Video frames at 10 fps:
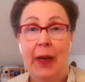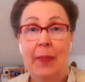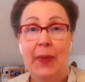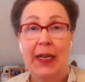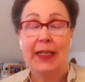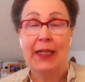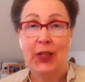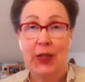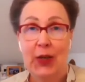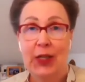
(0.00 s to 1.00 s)
Because as
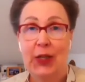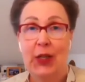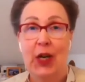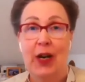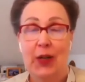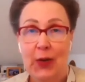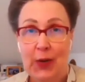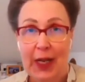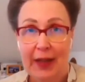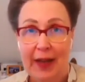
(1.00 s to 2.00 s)
soon as you start
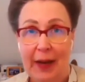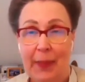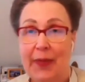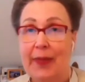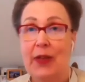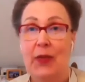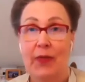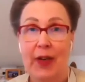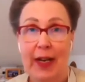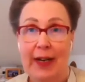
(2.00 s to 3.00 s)
using them, you
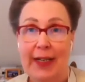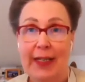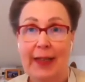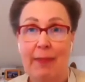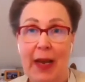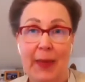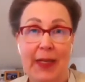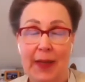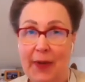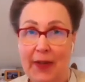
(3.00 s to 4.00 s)
realize that maybe
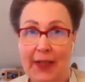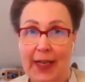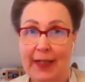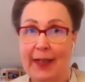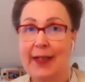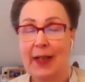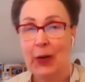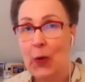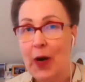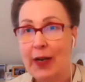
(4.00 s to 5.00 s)
some of the data isn't
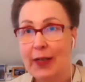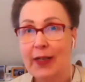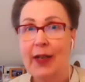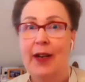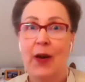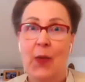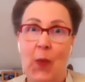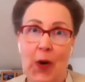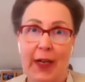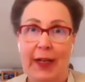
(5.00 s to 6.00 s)
quite
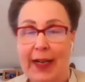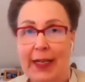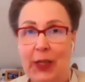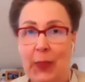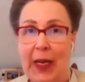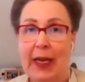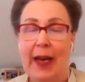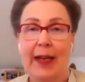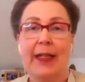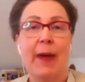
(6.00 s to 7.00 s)
what it needs to be.
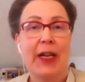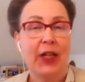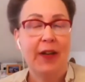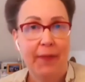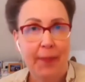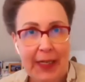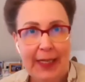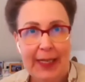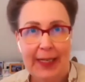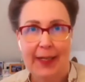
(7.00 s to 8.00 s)
And especially if
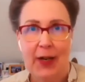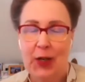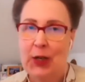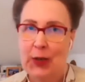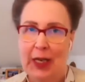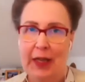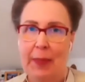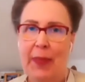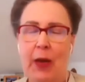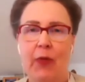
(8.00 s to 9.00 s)
businesses start using them,
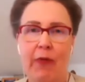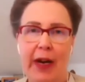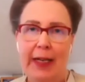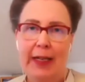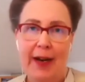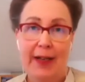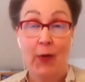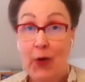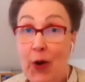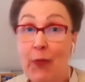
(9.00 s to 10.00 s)
they will recognize or
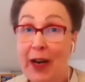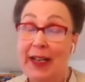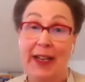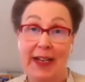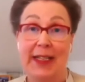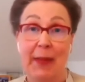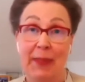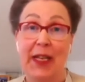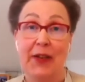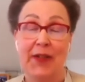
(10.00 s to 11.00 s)
not recognize
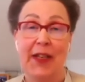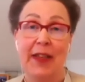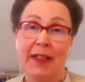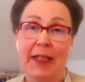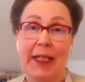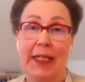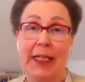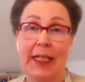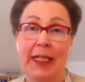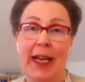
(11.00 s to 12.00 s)
themselves in the
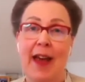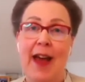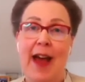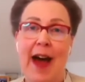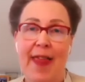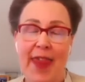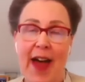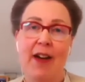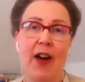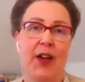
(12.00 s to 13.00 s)
statistics. And that
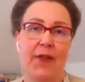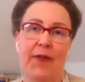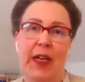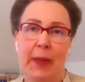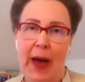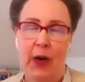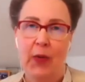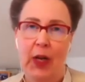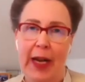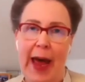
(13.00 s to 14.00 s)
kind of feedback
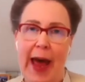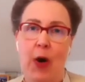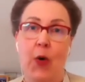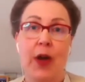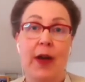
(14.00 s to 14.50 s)
will allow